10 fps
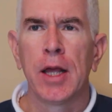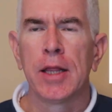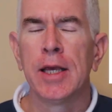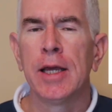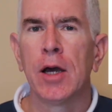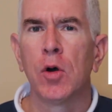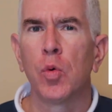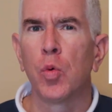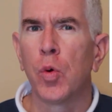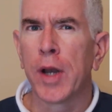then
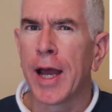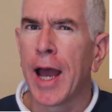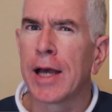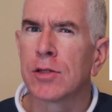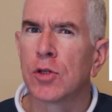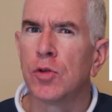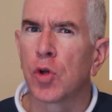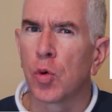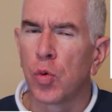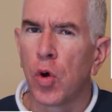when I ask you
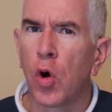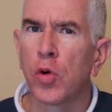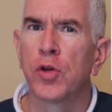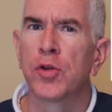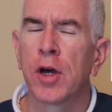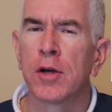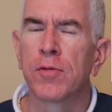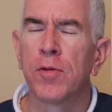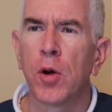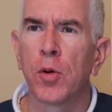to roll your tongue
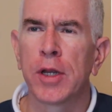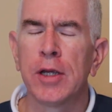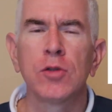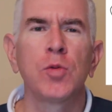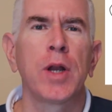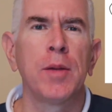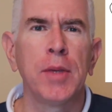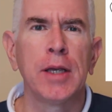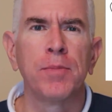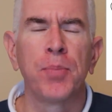forward, here's what I
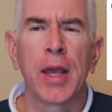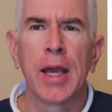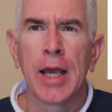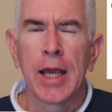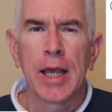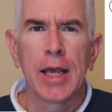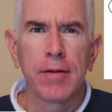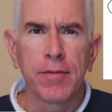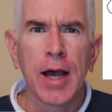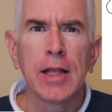mean.
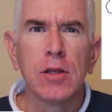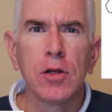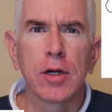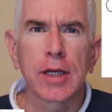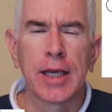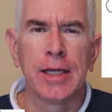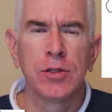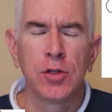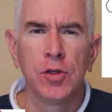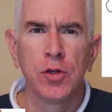If I look
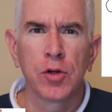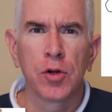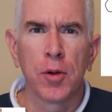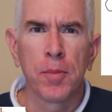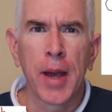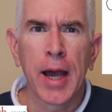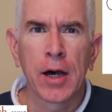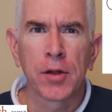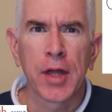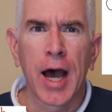into your
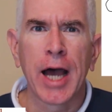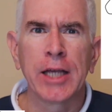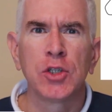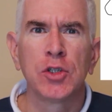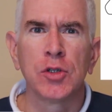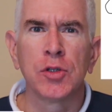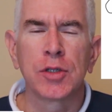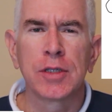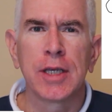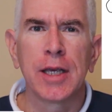mouth, I shouldn't
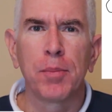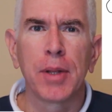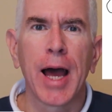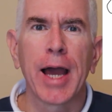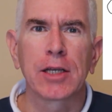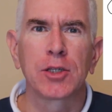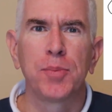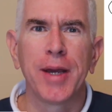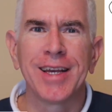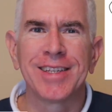see black
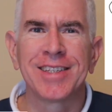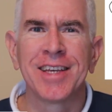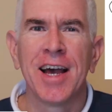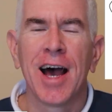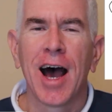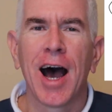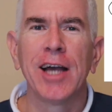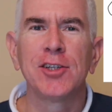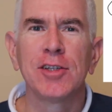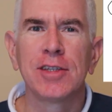space. I
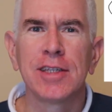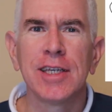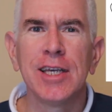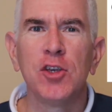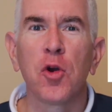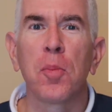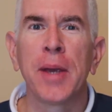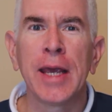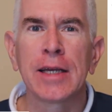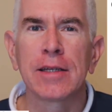should see your
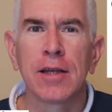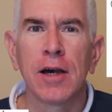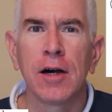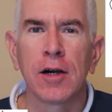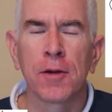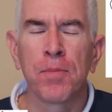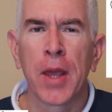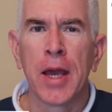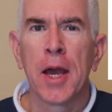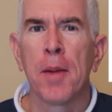pink tongue
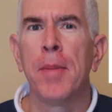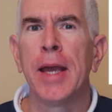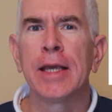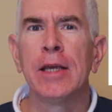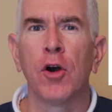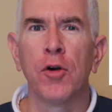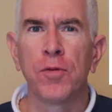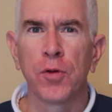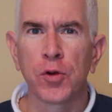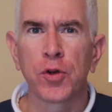making a
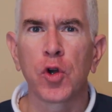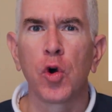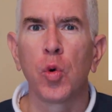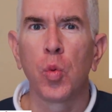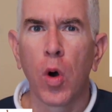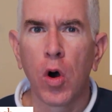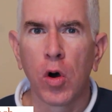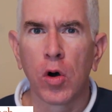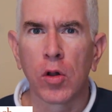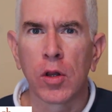vertical
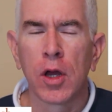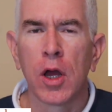wall